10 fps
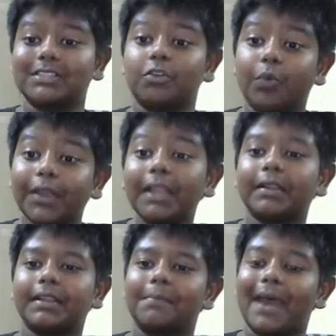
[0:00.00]
in
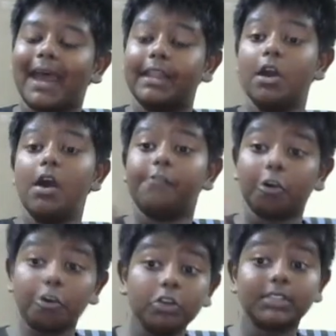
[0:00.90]
real demand
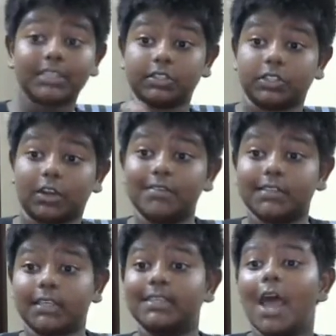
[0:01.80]
for goods and
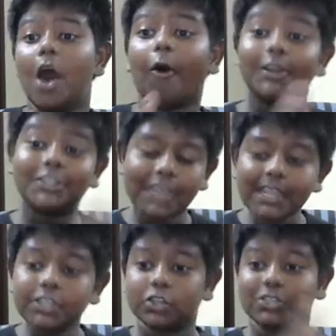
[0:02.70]
services, or
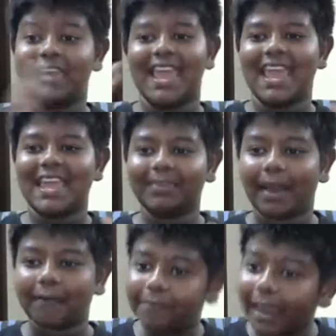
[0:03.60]
changes in the
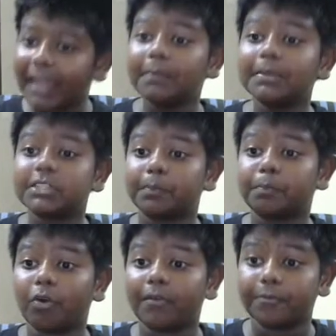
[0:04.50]
available
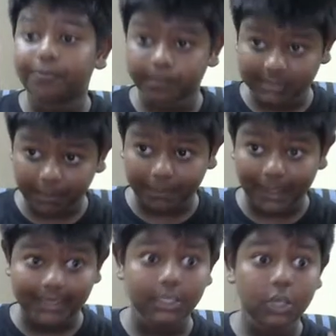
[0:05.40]

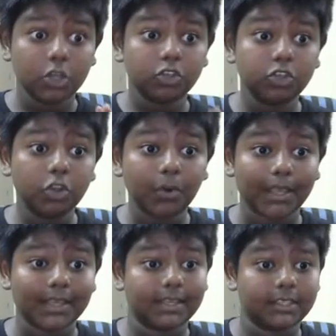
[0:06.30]
supplies
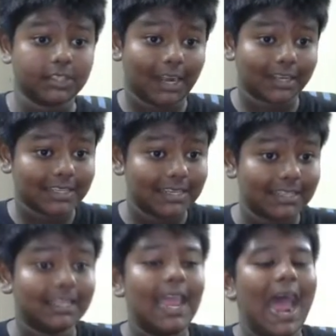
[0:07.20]
during
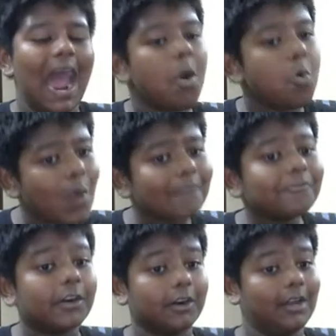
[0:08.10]
scarcities.
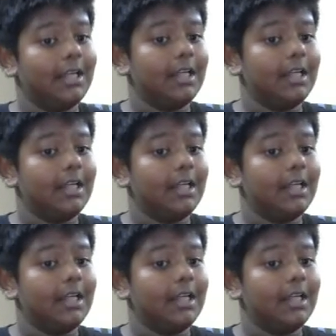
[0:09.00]
However,